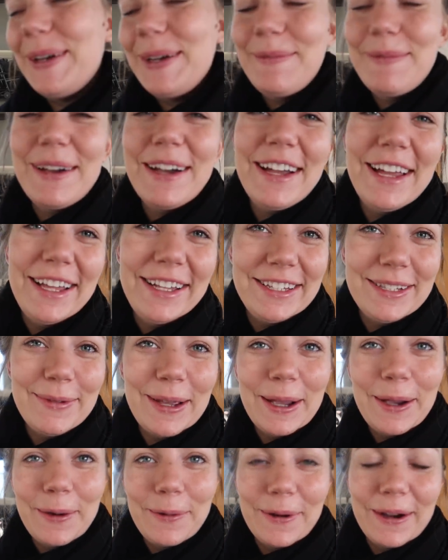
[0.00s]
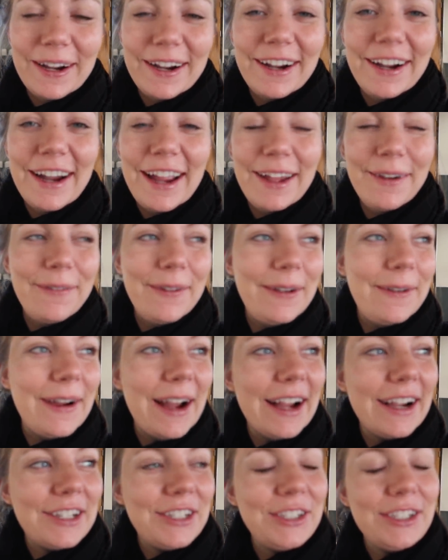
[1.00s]
Wilma is my coworker, and we were
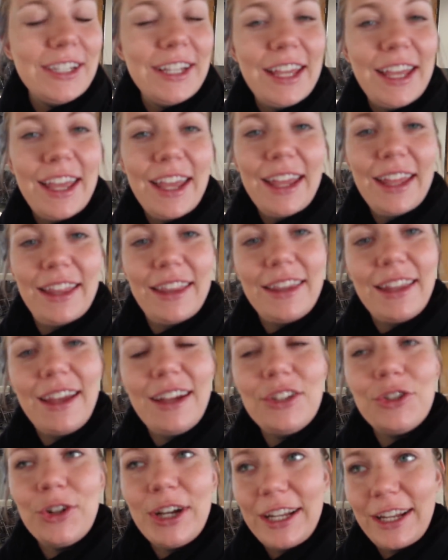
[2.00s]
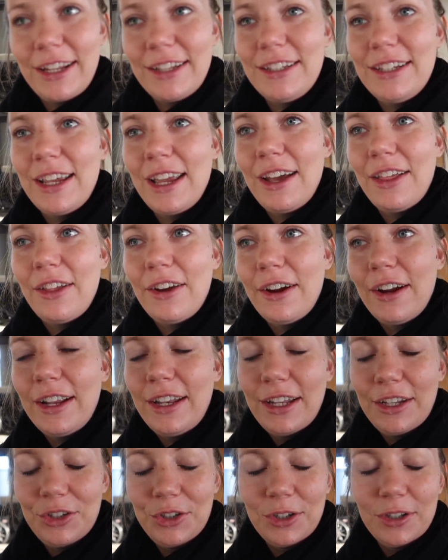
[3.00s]
actually in training together,
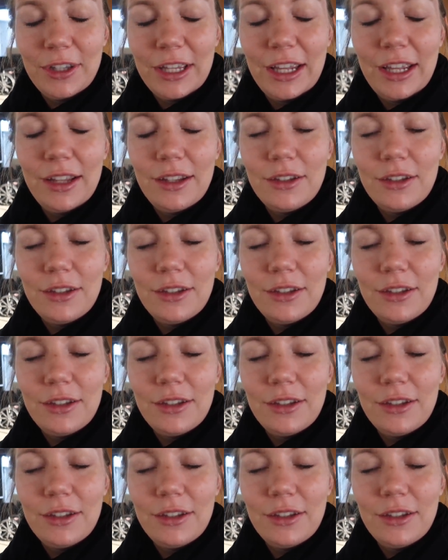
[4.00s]
initial